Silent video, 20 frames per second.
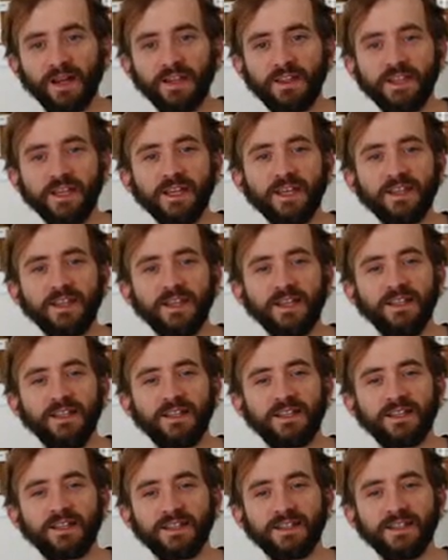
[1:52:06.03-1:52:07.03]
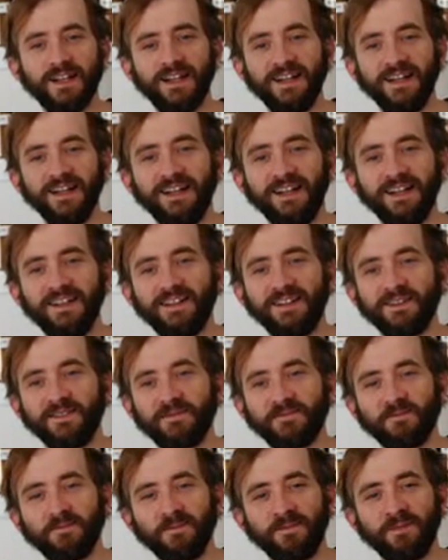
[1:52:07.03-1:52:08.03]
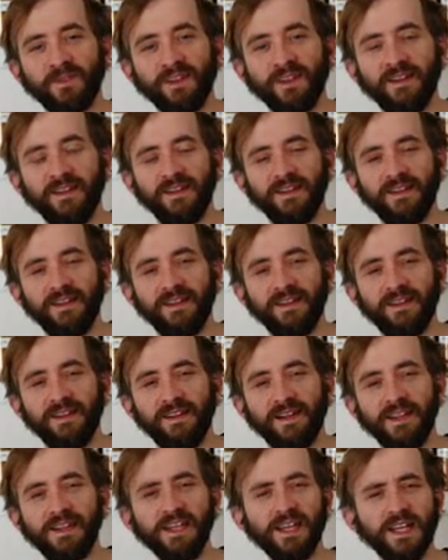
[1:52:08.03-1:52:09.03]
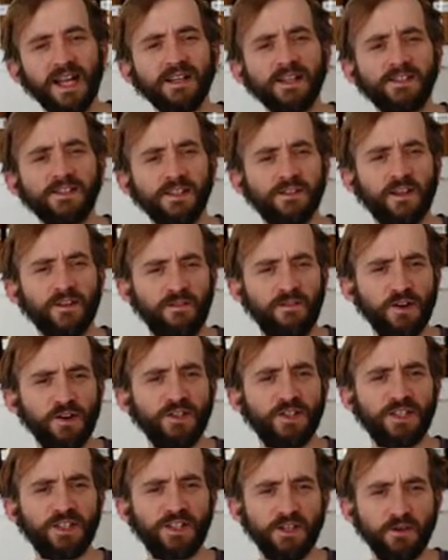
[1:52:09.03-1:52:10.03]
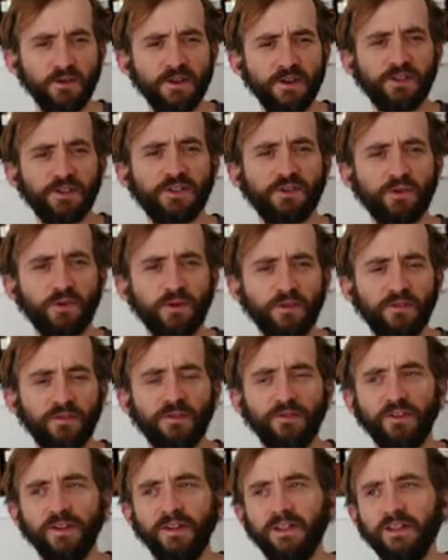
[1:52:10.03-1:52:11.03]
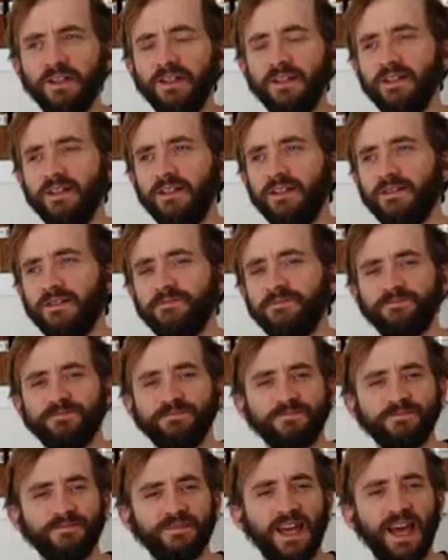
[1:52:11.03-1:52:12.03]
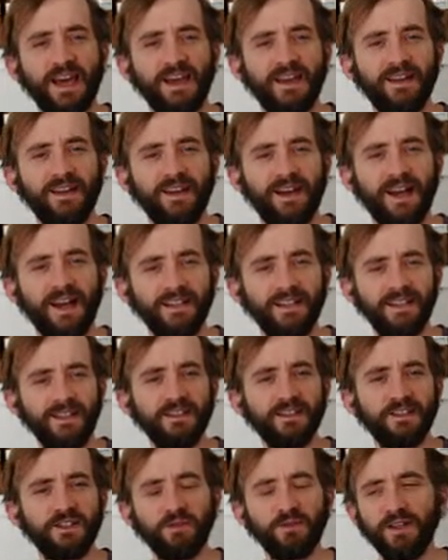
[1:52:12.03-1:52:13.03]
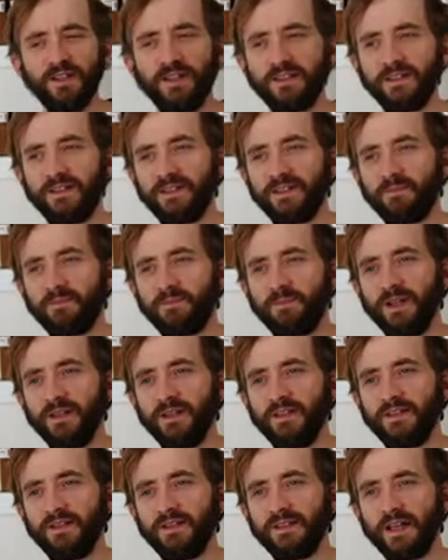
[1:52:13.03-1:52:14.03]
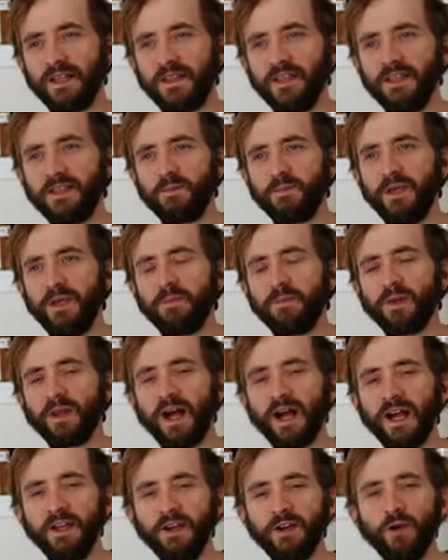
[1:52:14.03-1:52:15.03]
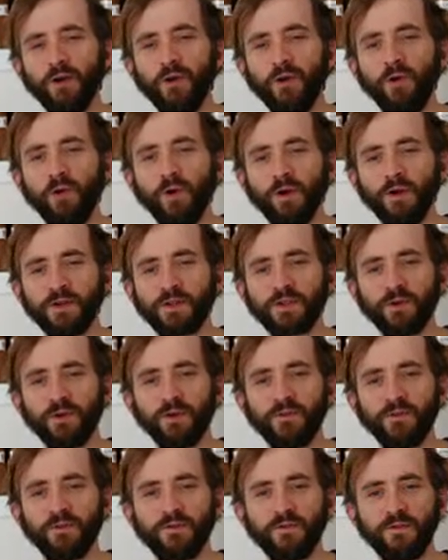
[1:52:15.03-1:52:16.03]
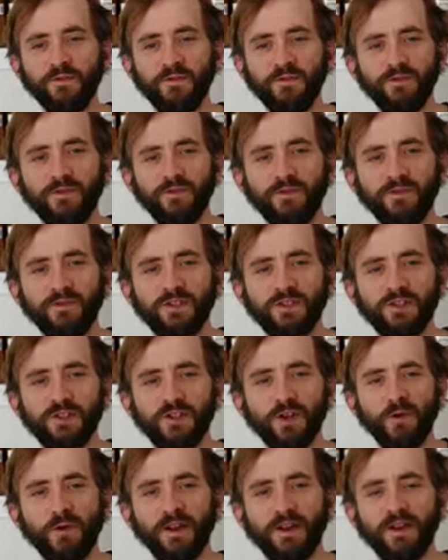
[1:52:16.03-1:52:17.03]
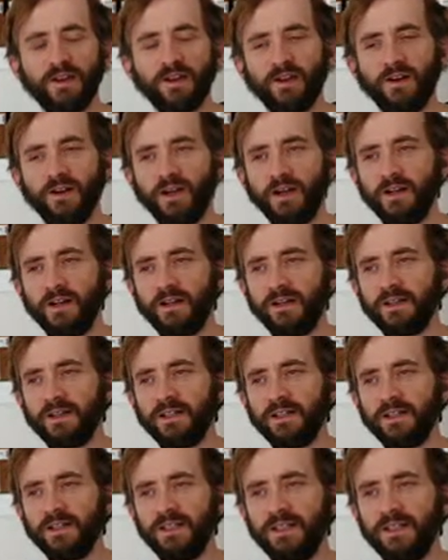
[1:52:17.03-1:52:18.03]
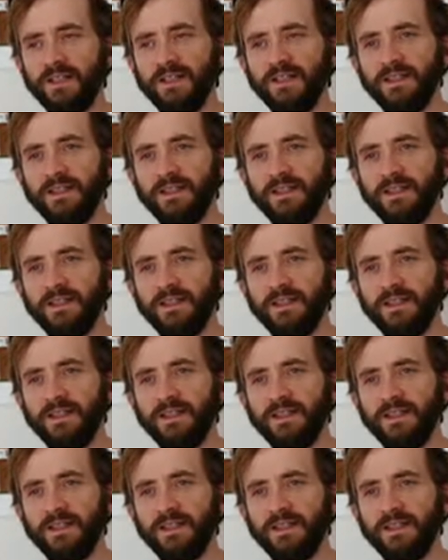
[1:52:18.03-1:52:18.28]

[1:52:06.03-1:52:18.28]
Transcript: I think that, I think it has this like very serious sort of idea to it, but I think the people I know who are sort of stoic are,